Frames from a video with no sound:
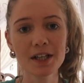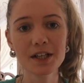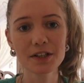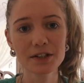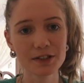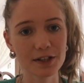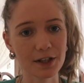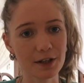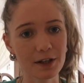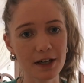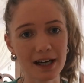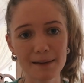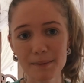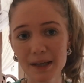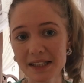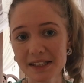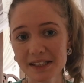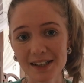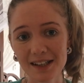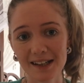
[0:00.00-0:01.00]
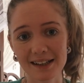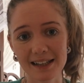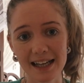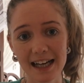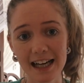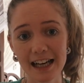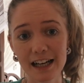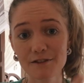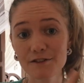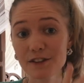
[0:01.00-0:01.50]
So I might start that.
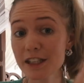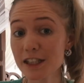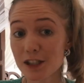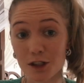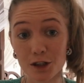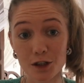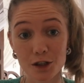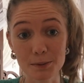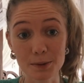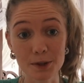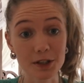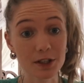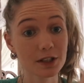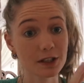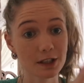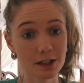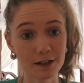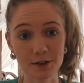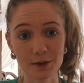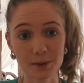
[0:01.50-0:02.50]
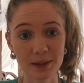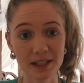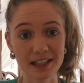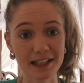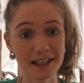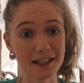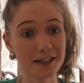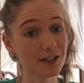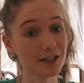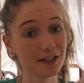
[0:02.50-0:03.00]
I finished two books over the
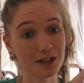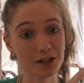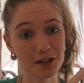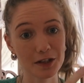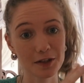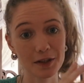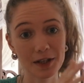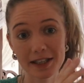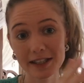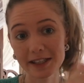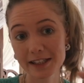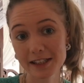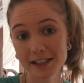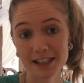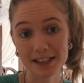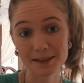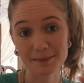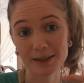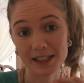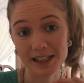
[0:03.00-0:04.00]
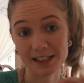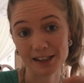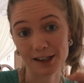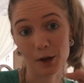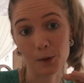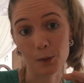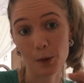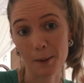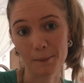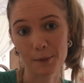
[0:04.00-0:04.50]
weekend, and so I can legitimately start
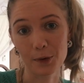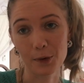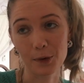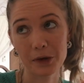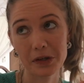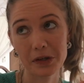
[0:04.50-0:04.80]
one more